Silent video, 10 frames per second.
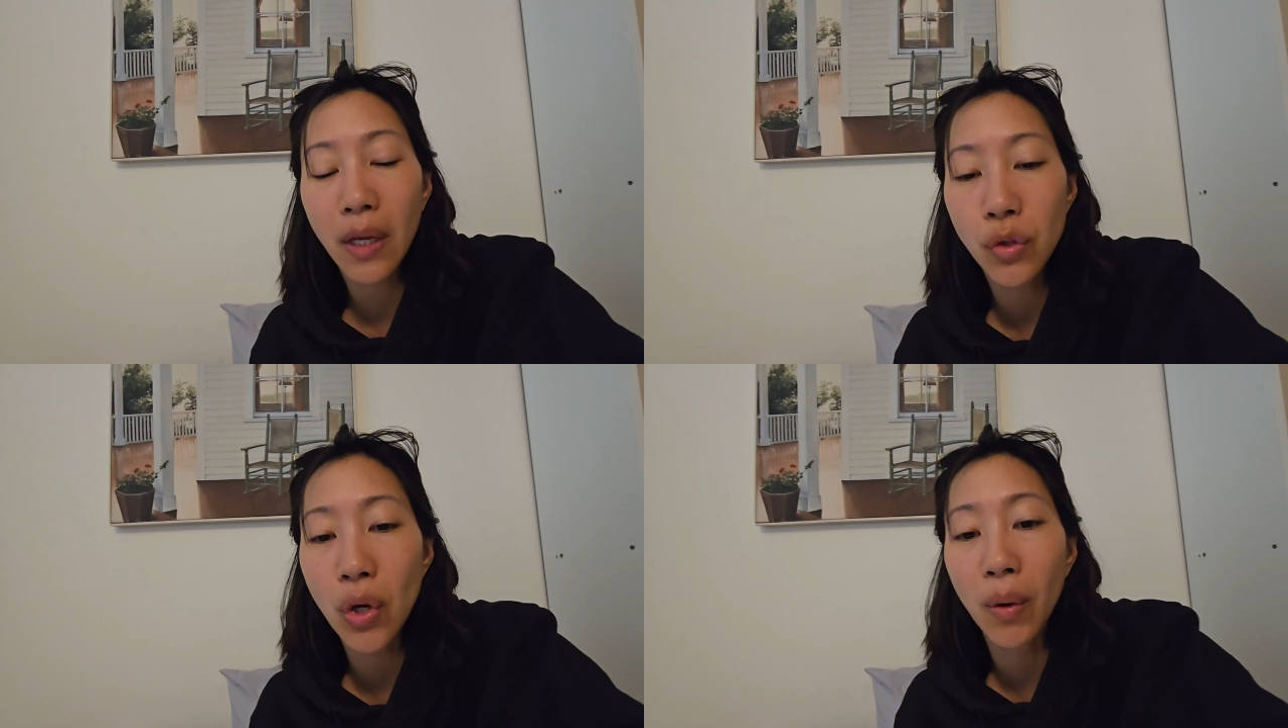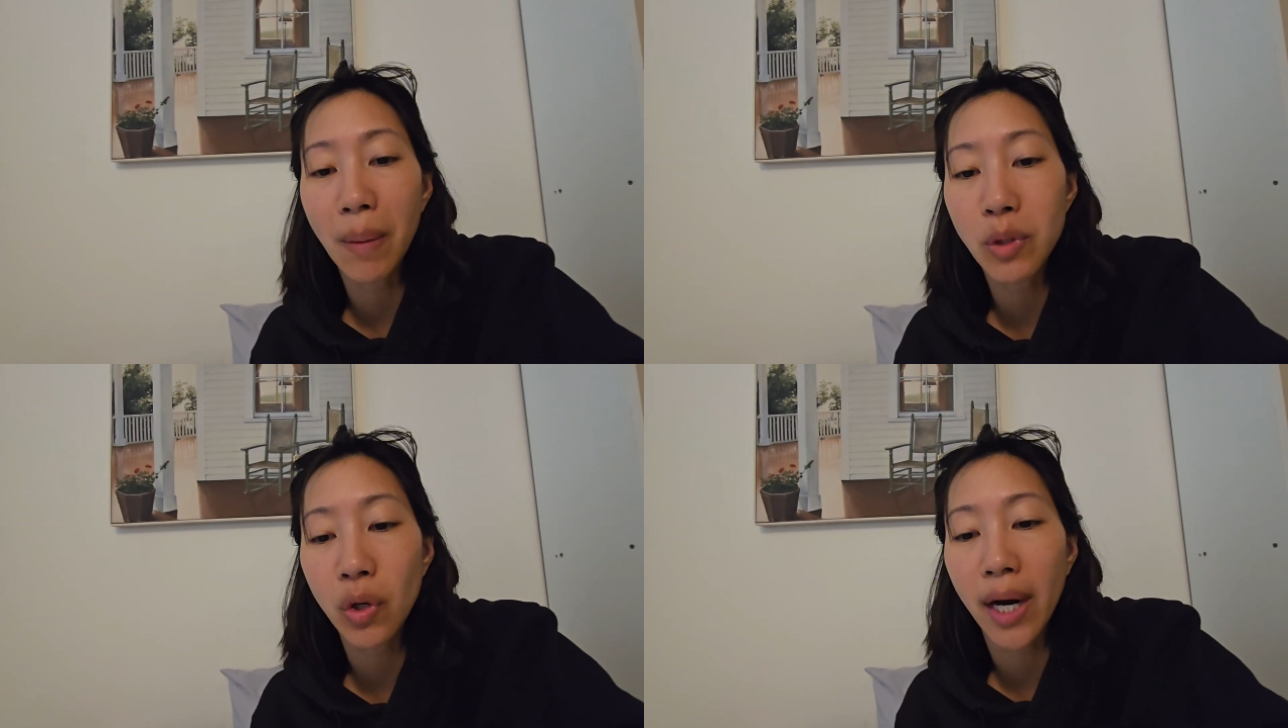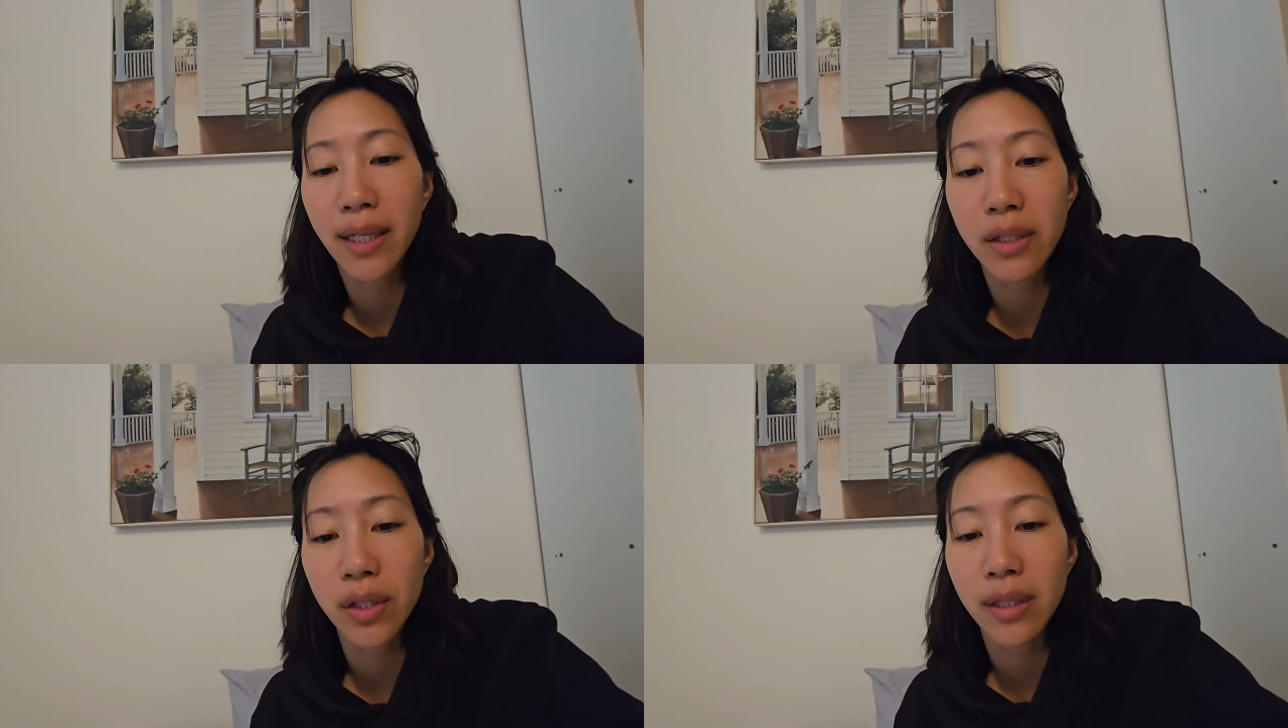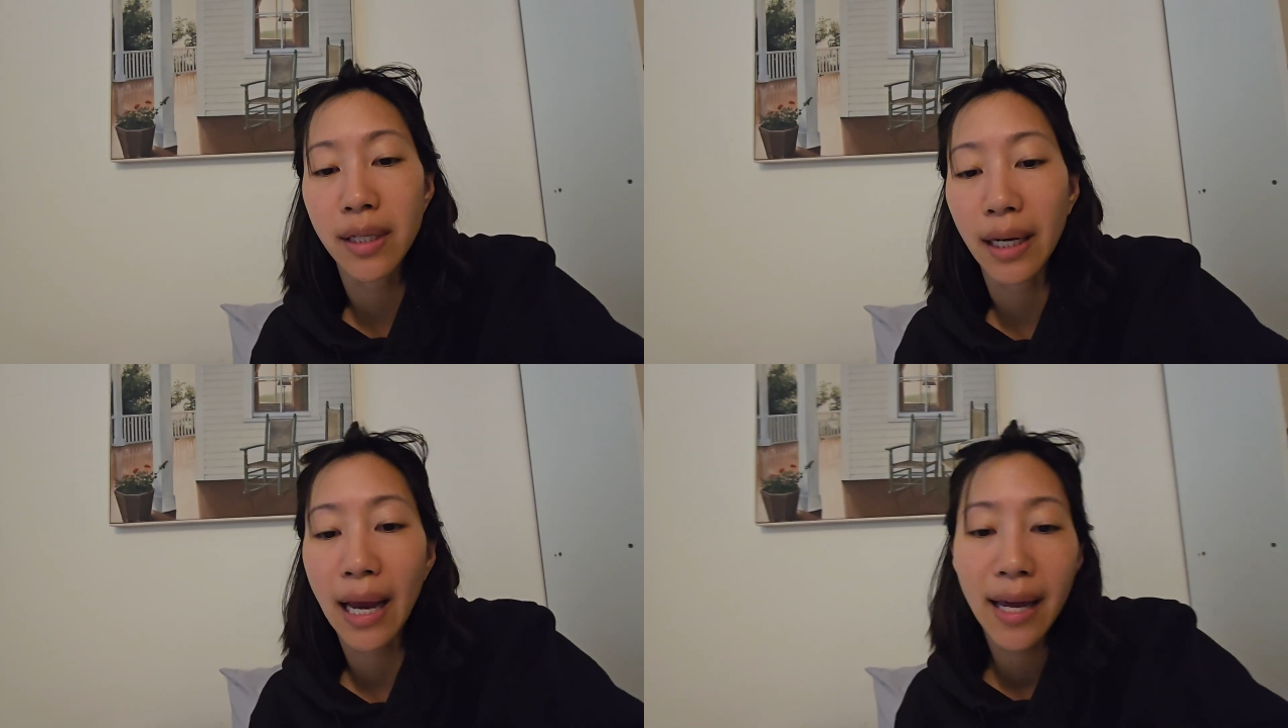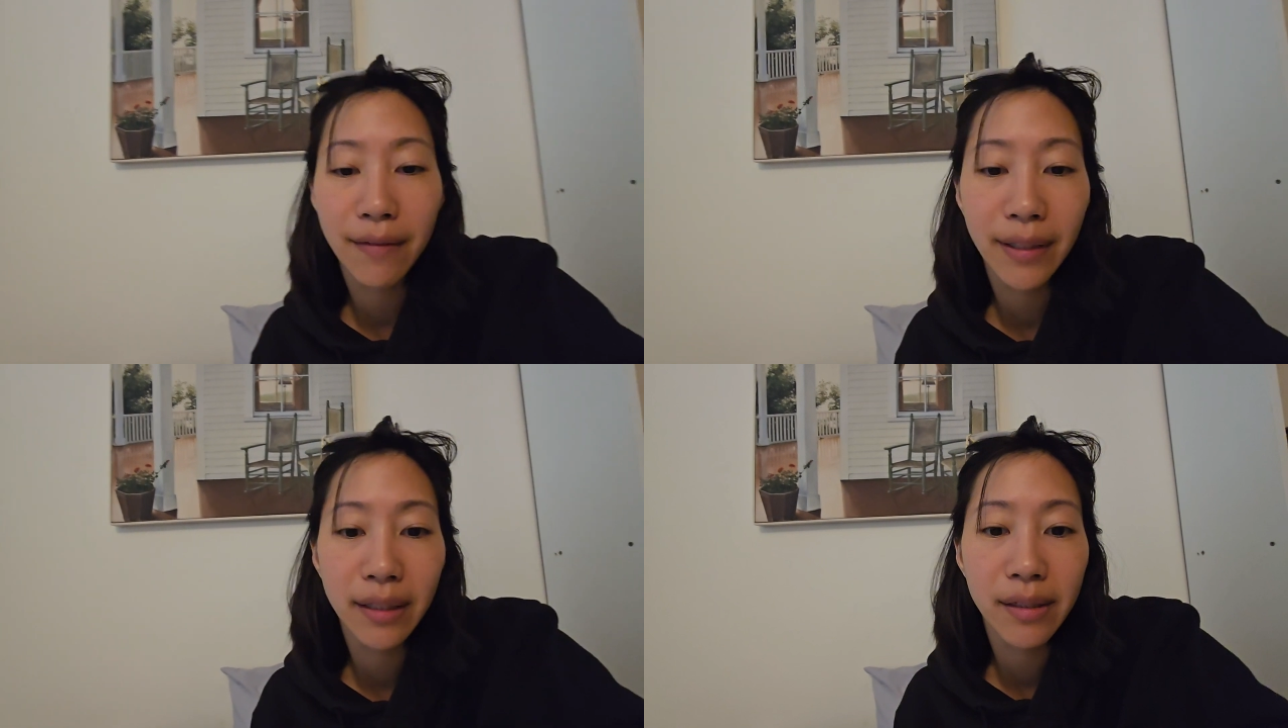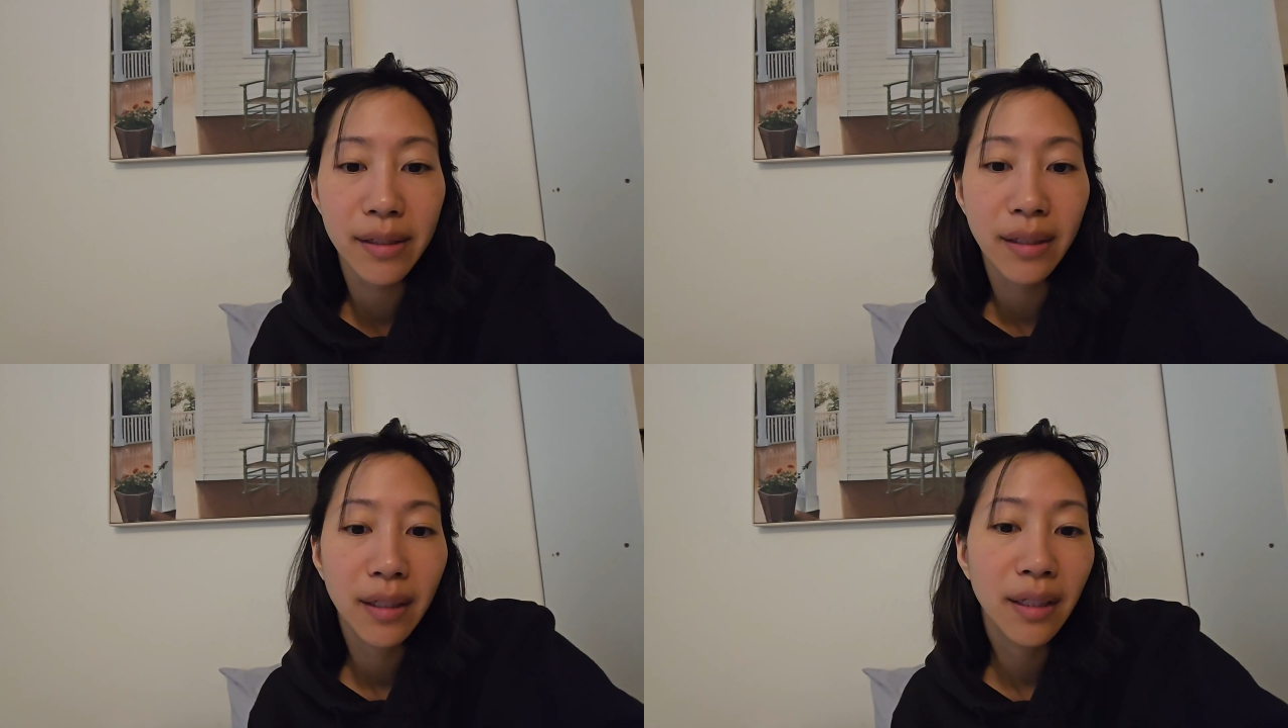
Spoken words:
So I'm trying to just get ahead of it.